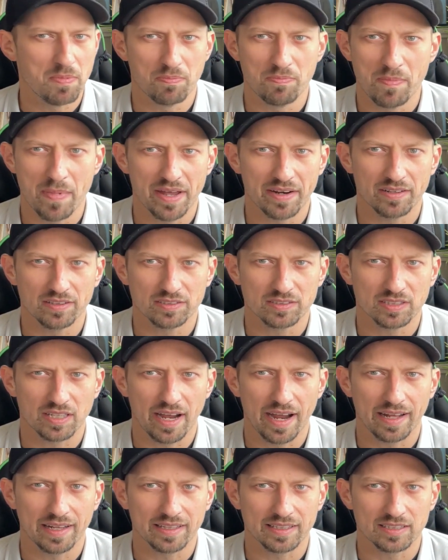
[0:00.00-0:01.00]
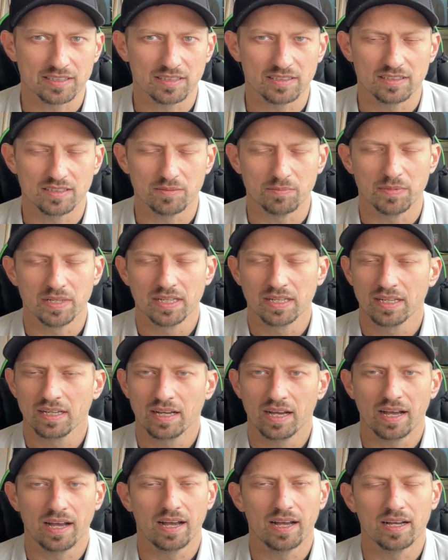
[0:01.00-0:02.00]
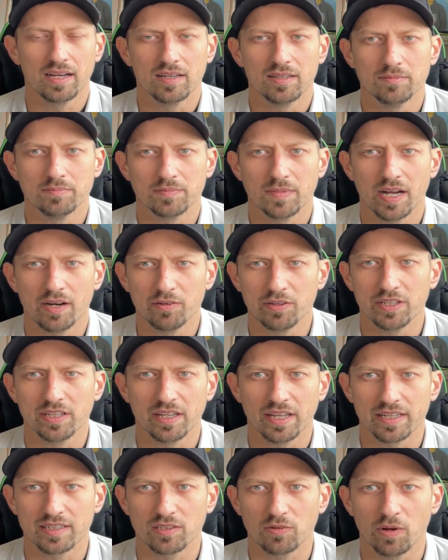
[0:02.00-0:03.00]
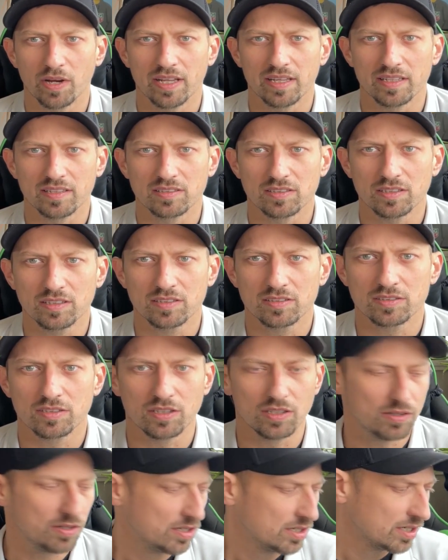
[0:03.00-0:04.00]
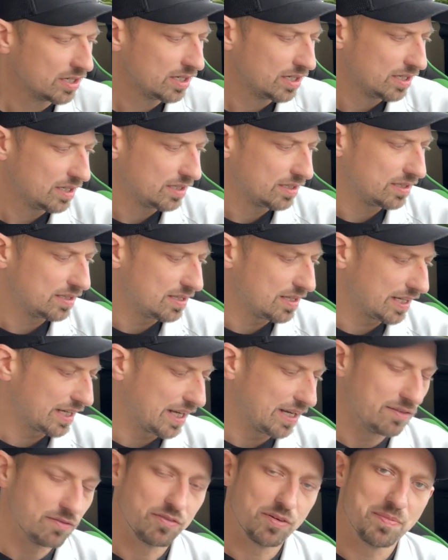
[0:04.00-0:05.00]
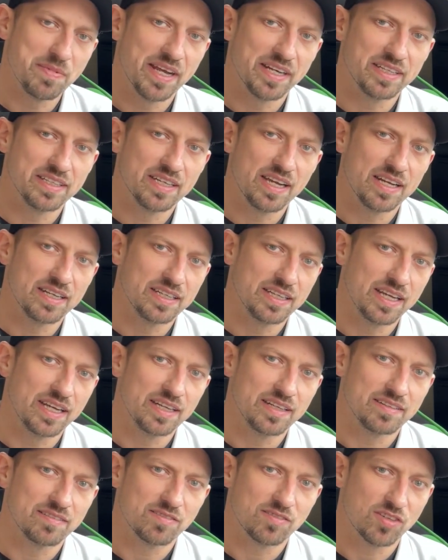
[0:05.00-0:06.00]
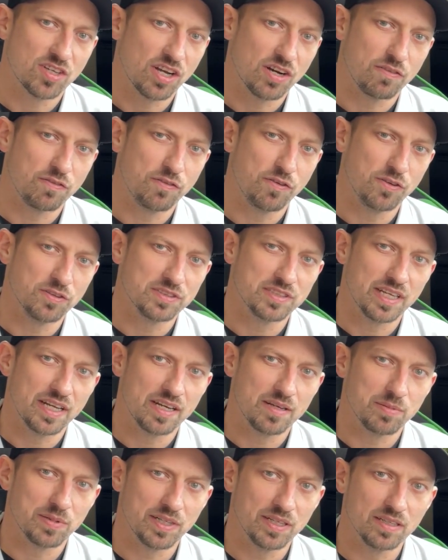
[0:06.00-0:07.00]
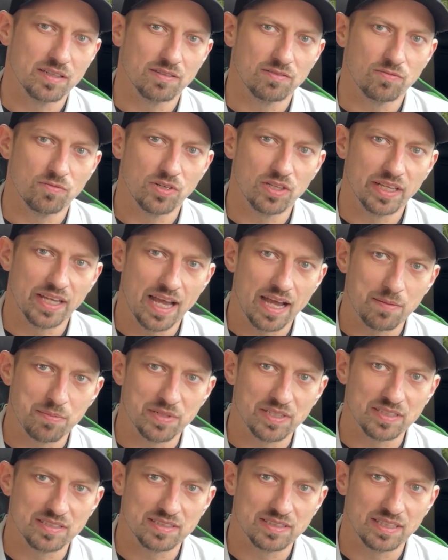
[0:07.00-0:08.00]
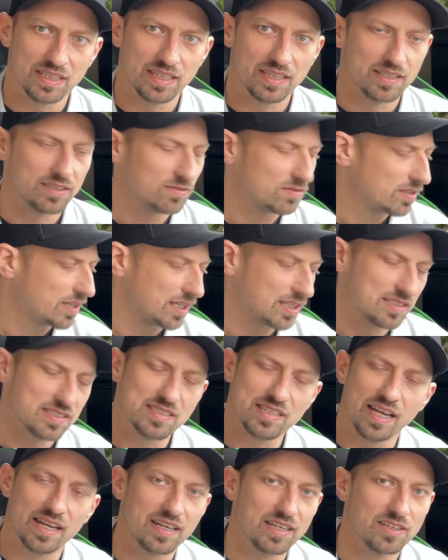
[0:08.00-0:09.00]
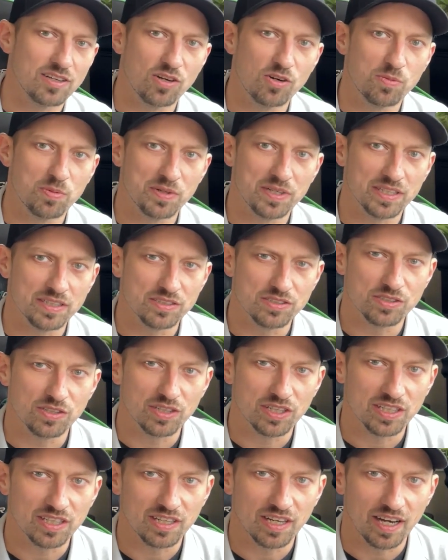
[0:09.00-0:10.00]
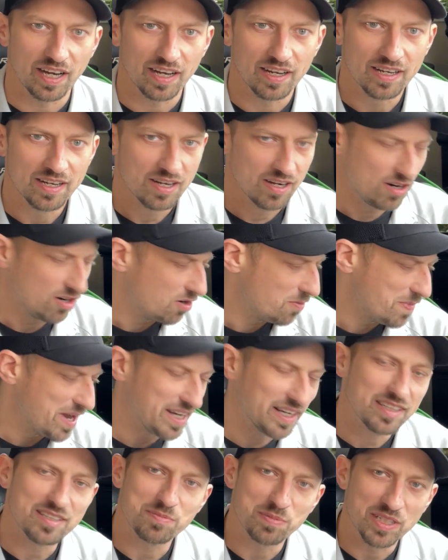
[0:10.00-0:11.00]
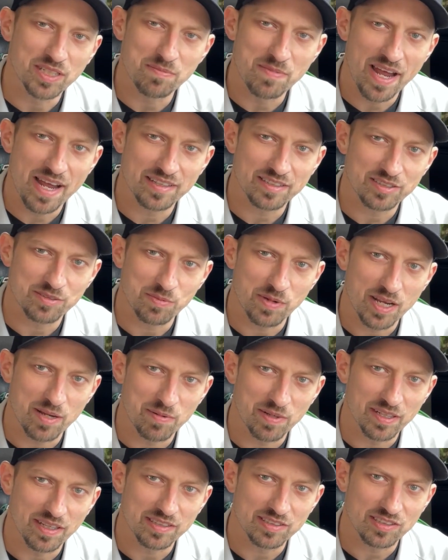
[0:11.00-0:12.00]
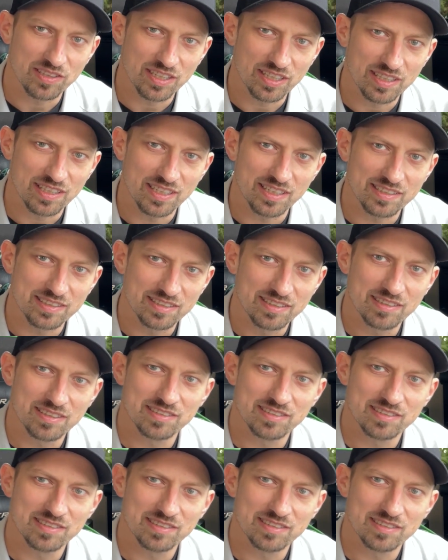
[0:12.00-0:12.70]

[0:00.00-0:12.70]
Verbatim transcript: metal styling to them. Um, I really like the way these look. So again, from nineteen ninety-eight, got a full setup here. Really happy to see it. Excited to open it and show you today. Omega Speedmaster, baby. Let's look at this.